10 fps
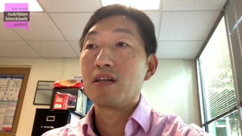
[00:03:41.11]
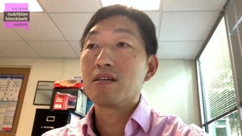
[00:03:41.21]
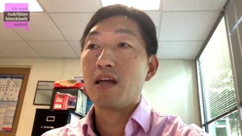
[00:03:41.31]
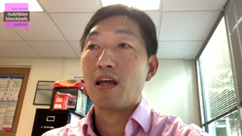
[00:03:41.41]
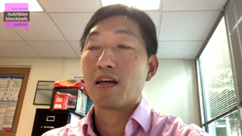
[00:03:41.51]

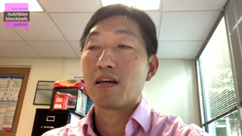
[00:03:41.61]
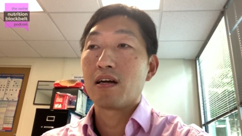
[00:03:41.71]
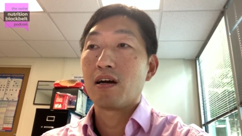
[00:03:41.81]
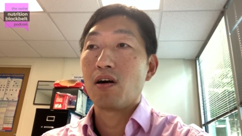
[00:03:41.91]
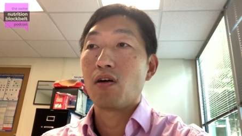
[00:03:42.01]
intake
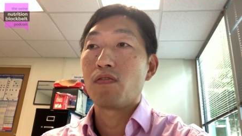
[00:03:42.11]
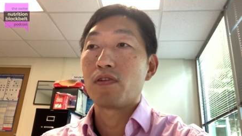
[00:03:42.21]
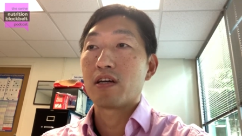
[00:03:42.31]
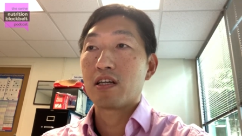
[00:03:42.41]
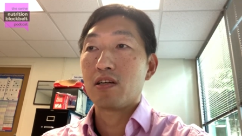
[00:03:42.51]
of
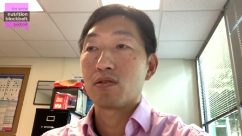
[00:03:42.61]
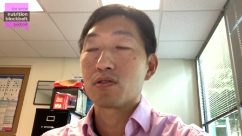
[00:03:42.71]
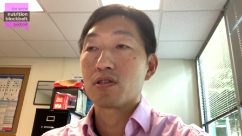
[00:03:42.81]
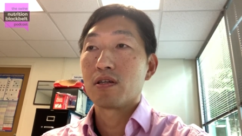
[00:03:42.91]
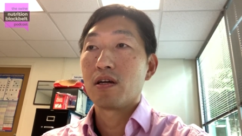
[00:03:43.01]
the
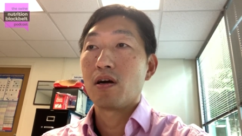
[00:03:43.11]
gilt